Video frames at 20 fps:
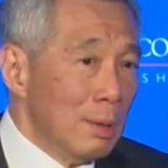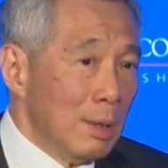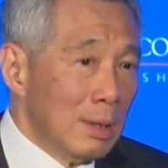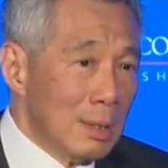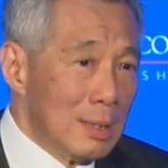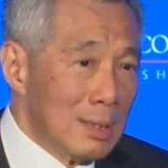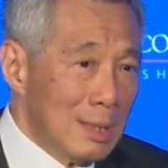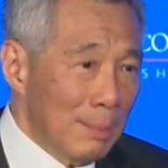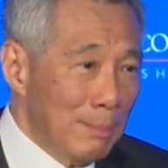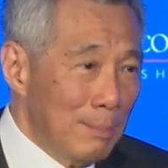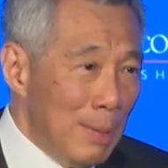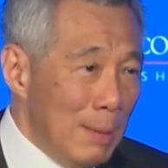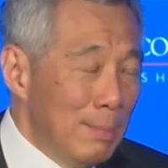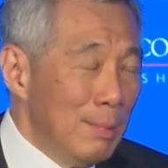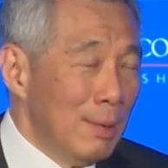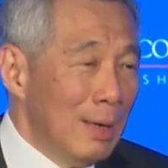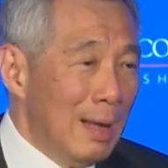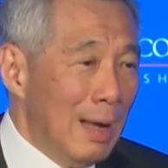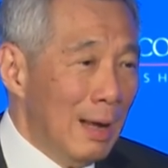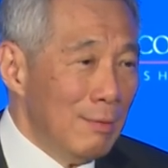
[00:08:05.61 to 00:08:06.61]
because the
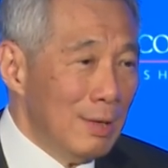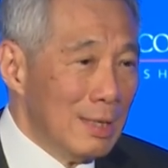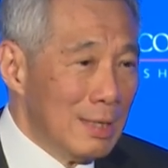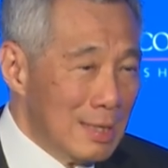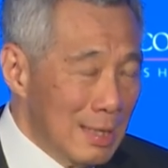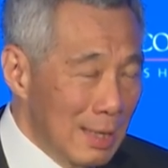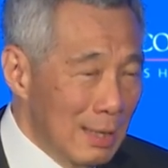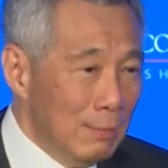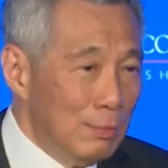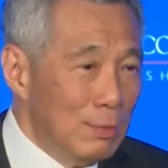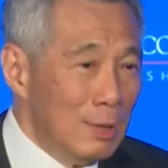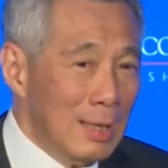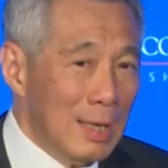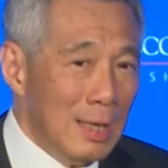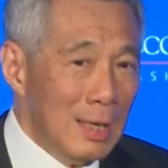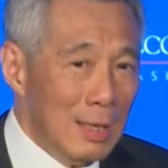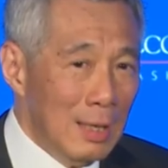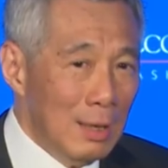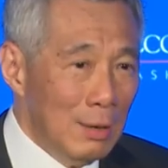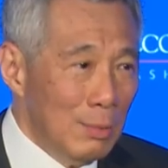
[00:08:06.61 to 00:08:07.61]
people, having served
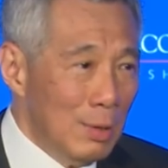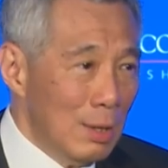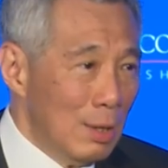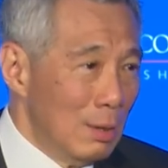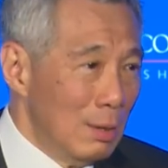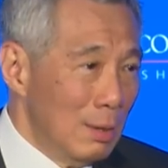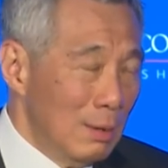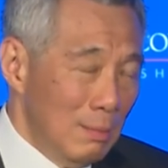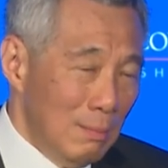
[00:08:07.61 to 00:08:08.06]
together with